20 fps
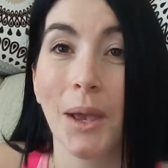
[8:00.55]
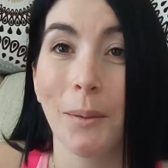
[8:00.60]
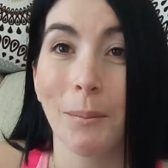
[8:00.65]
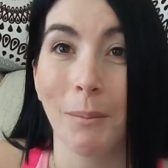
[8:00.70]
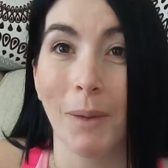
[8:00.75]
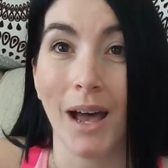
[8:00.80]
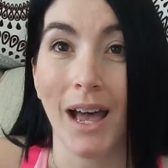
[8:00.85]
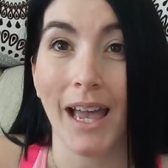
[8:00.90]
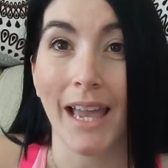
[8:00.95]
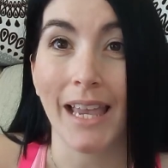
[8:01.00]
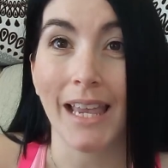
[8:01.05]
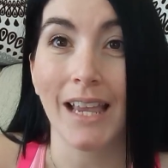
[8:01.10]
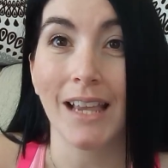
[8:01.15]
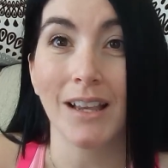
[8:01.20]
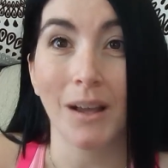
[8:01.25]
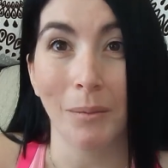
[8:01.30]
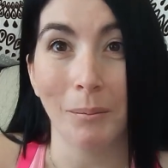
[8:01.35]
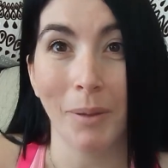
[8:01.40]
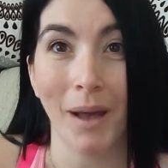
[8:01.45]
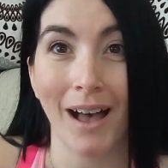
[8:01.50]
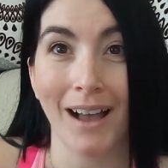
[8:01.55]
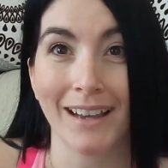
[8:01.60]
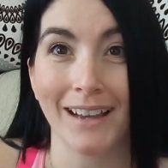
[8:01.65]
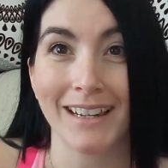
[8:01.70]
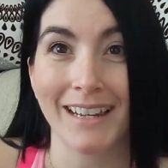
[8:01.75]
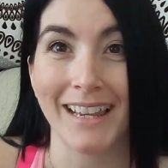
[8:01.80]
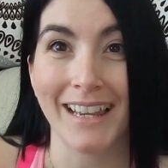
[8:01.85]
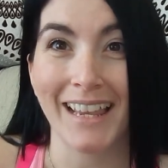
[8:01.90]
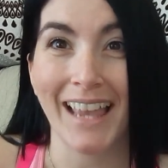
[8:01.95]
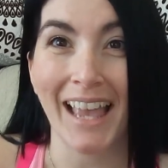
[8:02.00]
my gum
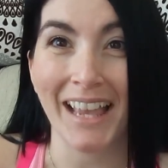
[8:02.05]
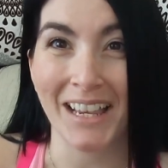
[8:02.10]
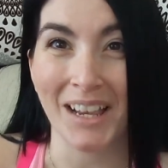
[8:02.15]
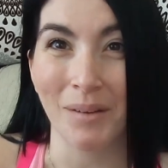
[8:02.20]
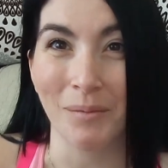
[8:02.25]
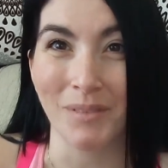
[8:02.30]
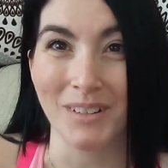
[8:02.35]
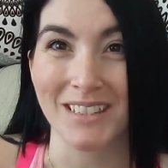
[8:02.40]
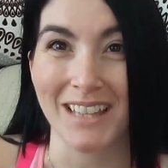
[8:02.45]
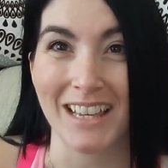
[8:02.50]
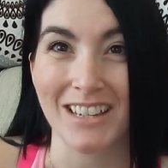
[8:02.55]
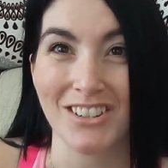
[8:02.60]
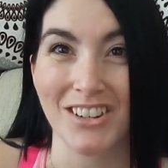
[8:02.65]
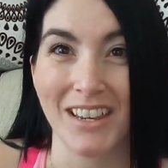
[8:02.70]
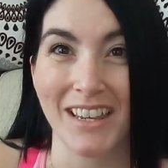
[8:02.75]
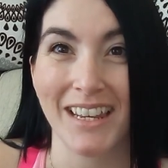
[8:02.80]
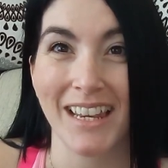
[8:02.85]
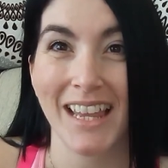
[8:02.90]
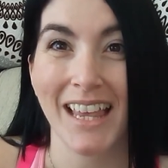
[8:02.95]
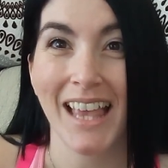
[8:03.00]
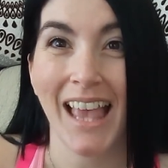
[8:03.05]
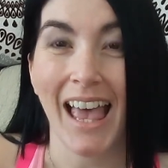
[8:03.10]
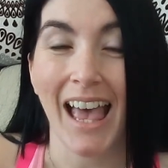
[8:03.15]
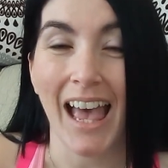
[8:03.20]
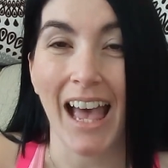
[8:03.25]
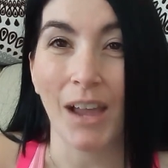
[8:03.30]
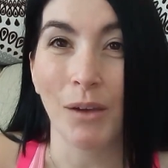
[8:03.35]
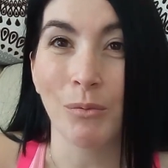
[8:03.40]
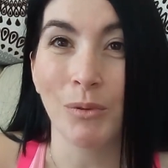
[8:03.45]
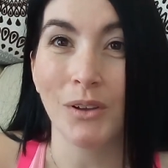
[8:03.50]
pocketing and gum recession.
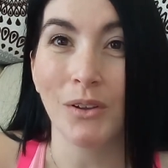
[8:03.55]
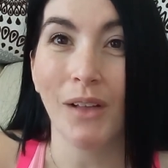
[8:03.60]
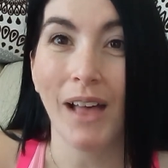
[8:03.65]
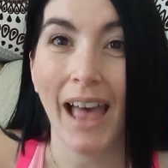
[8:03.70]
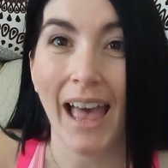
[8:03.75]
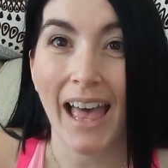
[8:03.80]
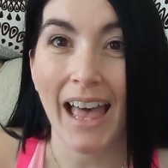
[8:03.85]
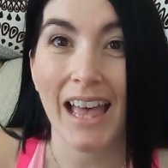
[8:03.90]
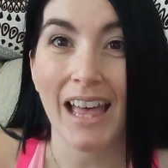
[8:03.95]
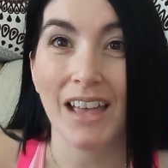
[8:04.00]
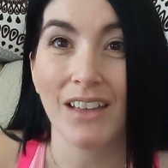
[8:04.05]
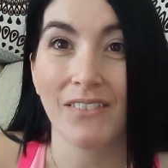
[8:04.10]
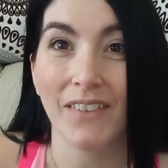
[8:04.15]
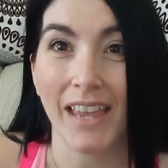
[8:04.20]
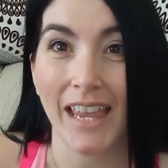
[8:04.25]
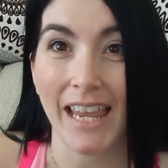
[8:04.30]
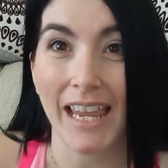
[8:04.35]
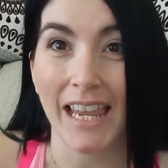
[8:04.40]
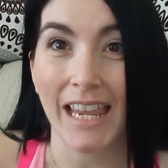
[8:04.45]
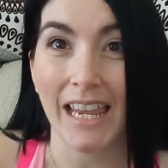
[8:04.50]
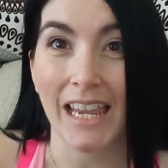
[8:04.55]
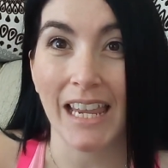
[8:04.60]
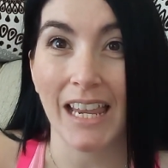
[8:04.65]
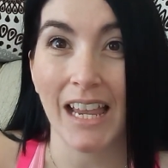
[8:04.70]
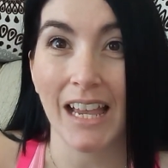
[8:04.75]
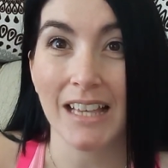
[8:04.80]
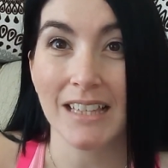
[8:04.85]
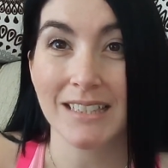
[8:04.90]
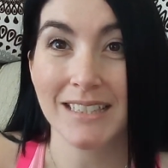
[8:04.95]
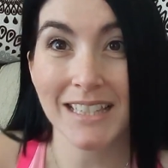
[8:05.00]
I will have
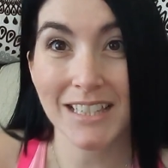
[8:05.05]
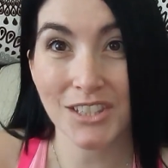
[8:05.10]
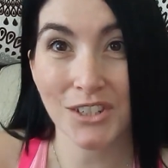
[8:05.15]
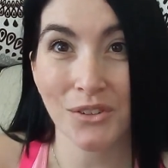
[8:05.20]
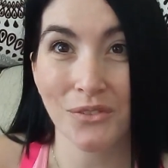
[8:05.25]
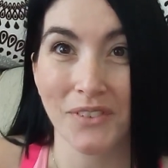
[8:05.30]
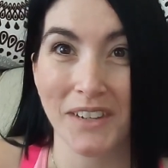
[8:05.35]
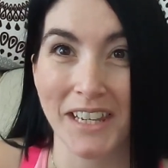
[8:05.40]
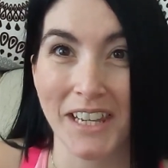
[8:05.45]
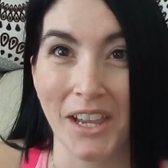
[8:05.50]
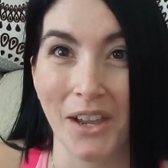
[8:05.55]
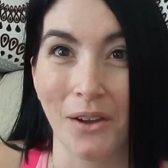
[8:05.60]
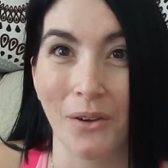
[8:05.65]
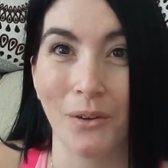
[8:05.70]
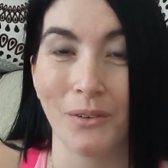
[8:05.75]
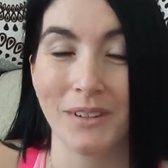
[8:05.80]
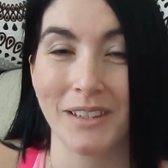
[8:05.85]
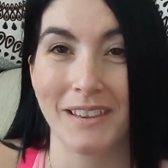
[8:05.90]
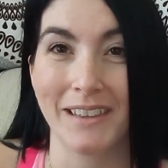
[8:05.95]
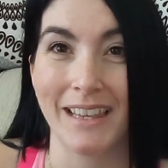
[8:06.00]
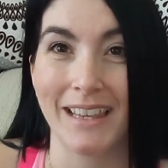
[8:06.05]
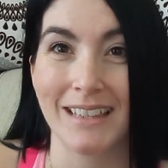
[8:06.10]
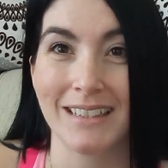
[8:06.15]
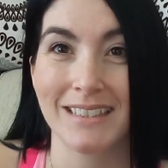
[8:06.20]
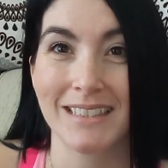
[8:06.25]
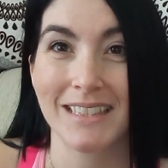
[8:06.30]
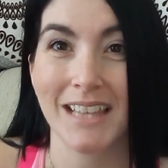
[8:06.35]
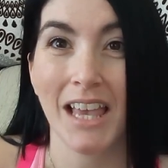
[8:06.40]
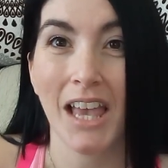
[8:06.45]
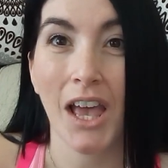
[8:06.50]
a sister video to
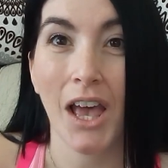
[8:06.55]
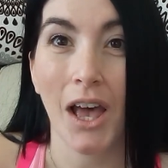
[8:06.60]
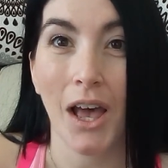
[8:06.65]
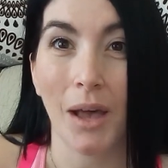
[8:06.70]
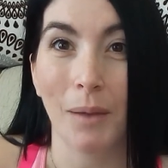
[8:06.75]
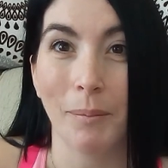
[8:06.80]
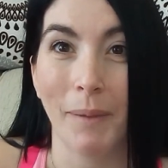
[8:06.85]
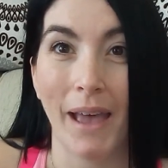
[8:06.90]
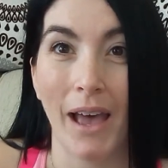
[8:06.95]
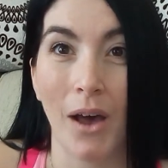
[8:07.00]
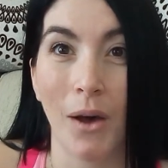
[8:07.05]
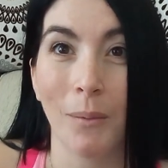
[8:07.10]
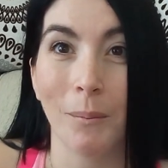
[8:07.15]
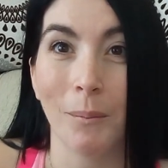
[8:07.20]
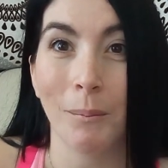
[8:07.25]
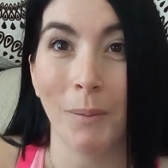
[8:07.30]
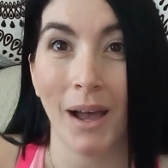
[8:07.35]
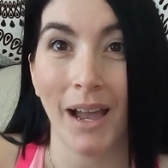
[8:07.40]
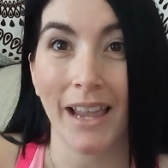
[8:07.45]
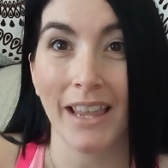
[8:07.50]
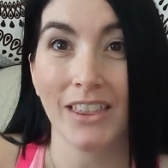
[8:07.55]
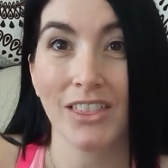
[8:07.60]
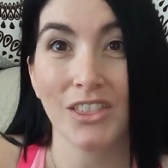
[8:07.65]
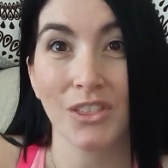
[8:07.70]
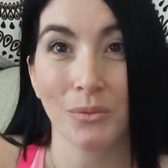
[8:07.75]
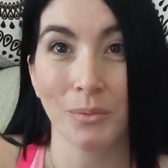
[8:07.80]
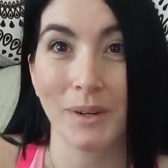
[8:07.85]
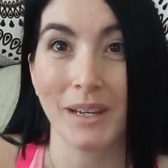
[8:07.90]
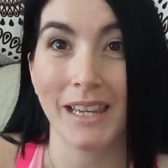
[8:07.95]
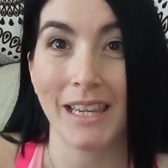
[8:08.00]
this about my
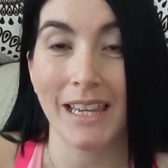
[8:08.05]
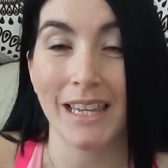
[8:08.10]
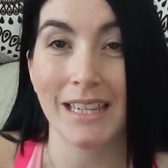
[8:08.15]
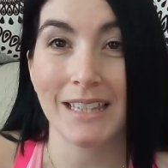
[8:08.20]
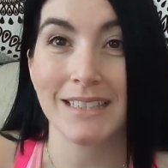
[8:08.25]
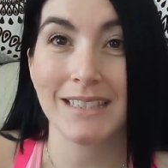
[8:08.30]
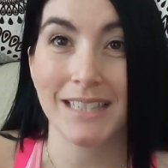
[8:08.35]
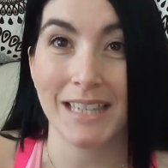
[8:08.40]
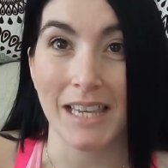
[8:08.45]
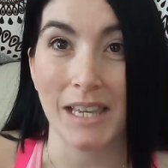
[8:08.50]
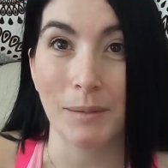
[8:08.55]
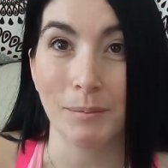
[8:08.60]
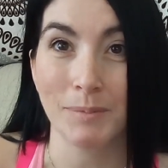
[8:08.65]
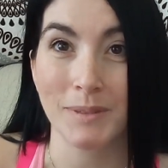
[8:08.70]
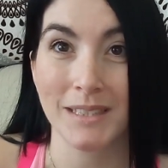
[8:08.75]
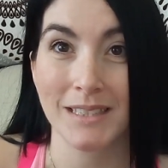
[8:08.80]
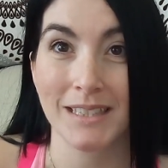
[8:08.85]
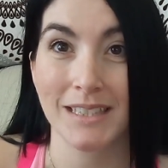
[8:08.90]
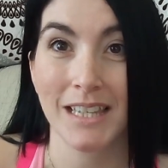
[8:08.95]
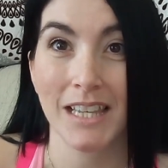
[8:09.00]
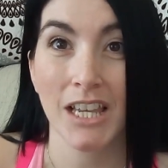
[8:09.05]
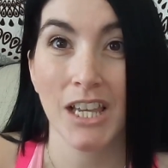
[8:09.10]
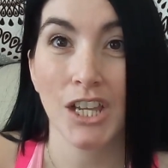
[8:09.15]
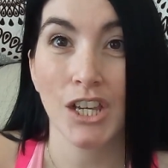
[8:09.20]
3 tips